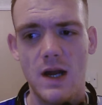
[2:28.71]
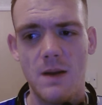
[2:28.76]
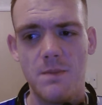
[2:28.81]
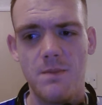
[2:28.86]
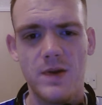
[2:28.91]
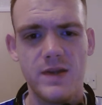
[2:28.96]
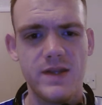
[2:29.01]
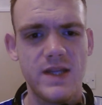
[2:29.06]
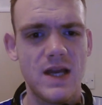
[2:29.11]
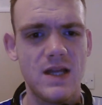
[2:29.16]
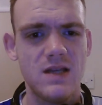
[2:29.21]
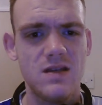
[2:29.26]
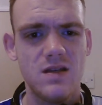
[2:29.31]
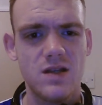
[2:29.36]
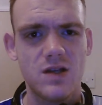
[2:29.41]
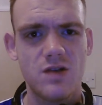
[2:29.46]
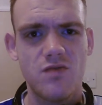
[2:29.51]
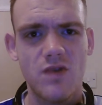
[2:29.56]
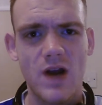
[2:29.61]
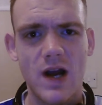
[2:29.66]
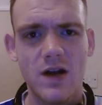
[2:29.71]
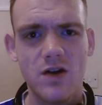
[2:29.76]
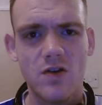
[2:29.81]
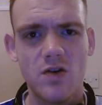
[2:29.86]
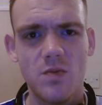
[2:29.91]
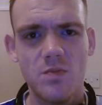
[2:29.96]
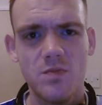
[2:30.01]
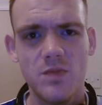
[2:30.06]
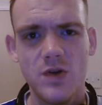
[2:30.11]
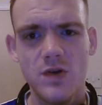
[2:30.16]
But then Grant
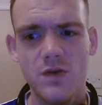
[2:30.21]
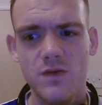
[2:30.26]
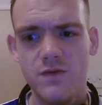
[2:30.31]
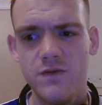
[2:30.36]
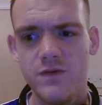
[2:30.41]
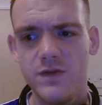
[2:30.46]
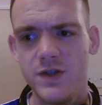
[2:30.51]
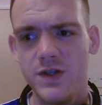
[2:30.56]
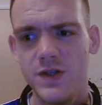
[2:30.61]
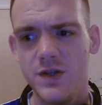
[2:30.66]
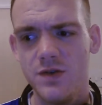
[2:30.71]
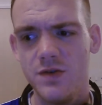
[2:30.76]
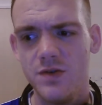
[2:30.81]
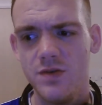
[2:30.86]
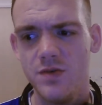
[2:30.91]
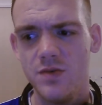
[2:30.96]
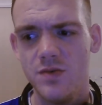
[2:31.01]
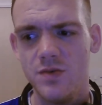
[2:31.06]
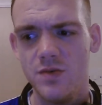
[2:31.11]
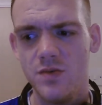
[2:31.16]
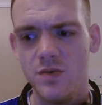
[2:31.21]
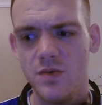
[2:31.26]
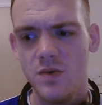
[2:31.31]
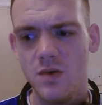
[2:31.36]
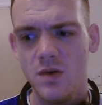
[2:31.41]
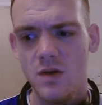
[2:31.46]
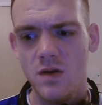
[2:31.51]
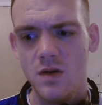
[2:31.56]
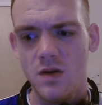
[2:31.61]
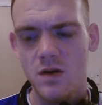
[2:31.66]
got moved to
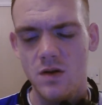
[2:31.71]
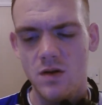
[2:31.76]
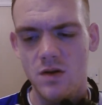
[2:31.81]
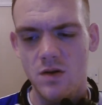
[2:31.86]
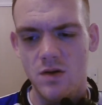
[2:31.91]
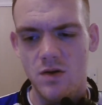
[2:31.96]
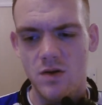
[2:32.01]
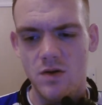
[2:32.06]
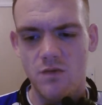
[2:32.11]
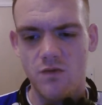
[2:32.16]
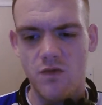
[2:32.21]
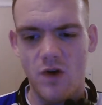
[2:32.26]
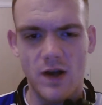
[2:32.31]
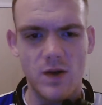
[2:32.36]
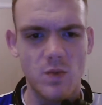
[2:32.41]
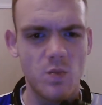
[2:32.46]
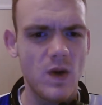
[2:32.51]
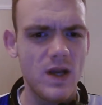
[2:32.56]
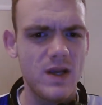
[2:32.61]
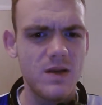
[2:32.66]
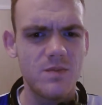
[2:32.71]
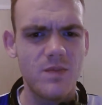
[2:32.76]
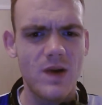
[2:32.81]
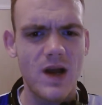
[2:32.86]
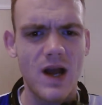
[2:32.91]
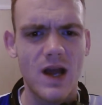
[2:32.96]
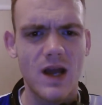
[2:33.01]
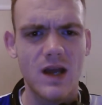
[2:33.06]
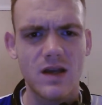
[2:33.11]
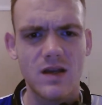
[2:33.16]
right wing
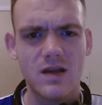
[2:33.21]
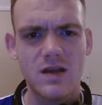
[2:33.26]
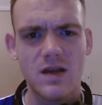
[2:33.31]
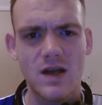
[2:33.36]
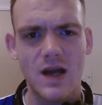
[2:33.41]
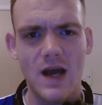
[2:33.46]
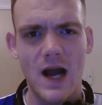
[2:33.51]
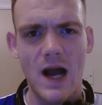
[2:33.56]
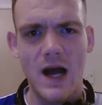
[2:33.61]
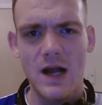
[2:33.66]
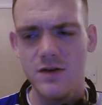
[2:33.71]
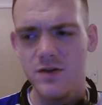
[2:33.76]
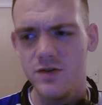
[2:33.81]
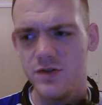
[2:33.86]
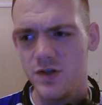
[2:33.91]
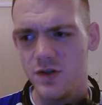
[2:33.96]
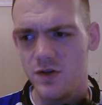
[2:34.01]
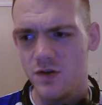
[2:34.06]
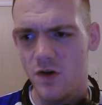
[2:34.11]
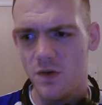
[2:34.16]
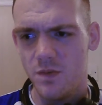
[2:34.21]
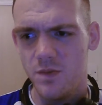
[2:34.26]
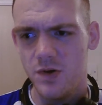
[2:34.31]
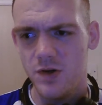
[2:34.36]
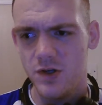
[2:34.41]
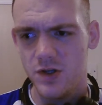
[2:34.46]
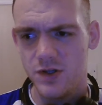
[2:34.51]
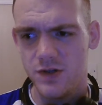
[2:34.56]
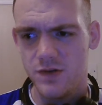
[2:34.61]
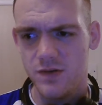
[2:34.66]
back. Anderton got
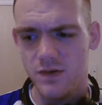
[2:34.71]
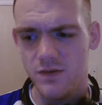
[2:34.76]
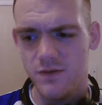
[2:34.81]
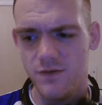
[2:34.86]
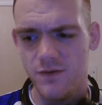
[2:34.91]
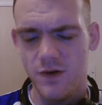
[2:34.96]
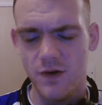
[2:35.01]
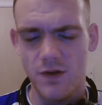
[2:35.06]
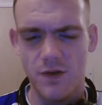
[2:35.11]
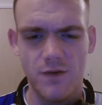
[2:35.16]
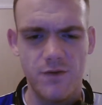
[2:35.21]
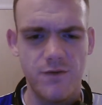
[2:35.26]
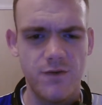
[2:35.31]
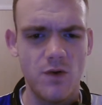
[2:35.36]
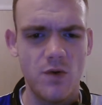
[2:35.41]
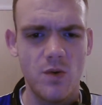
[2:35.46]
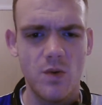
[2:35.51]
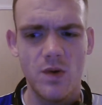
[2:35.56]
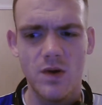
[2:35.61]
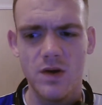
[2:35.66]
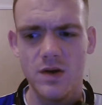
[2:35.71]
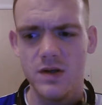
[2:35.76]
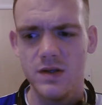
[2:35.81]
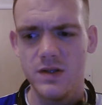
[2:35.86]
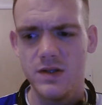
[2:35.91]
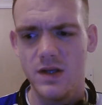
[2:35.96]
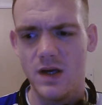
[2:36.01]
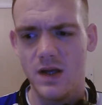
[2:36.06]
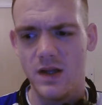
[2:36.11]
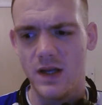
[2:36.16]
pushed further forward.
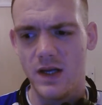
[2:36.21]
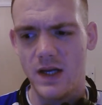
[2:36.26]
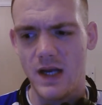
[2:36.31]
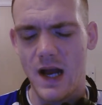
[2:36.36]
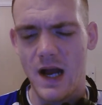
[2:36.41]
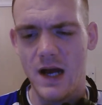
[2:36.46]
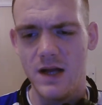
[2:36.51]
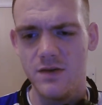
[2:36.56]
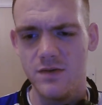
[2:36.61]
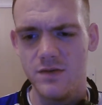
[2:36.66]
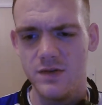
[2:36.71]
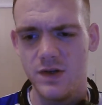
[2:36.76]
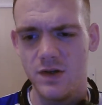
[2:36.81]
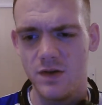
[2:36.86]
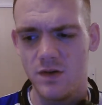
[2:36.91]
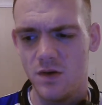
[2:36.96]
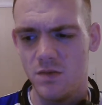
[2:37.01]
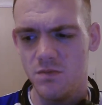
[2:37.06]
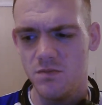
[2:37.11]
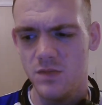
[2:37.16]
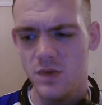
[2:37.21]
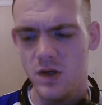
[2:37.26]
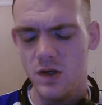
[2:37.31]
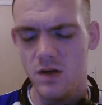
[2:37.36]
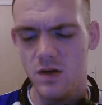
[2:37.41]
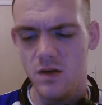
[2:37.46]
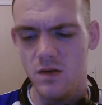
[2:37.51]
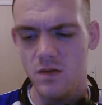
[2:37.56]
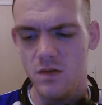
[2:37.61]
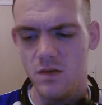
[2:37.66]
I think Anderton got
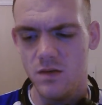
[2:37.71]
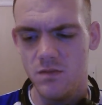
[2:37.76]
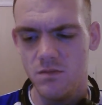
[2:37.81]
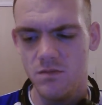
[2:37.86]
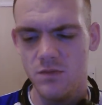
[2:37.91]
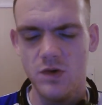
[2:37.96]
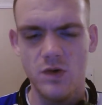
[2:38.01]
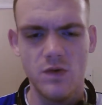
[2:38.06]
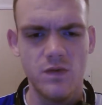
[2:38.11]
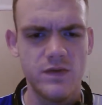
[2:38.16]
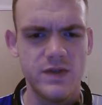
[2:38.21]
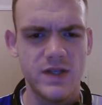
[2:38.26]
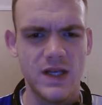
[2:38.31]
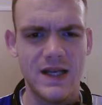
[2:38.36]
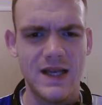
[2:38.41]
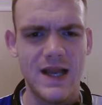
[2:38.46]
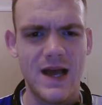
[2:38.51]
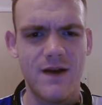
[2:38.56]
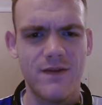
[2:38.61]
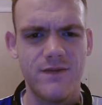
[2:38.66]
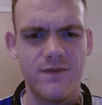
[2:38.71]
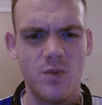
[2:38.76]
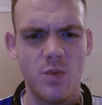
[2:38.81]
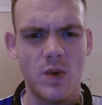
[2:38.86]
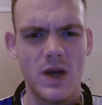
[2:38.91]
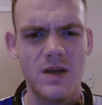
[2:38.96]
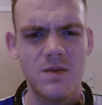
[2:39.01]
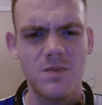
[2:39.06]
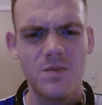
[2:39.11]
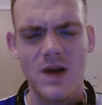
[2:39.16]
moved to left
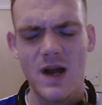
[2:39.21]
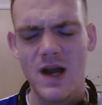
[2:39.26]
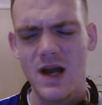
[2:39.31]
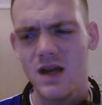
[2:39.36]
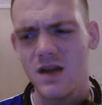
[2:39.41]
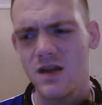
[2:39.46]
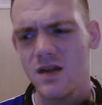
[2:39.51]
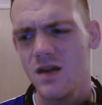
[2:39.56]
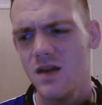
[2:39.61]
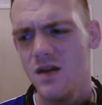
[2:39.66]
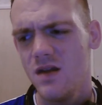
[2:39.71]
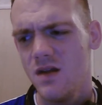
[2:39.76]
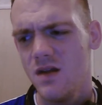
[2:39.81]
wing back.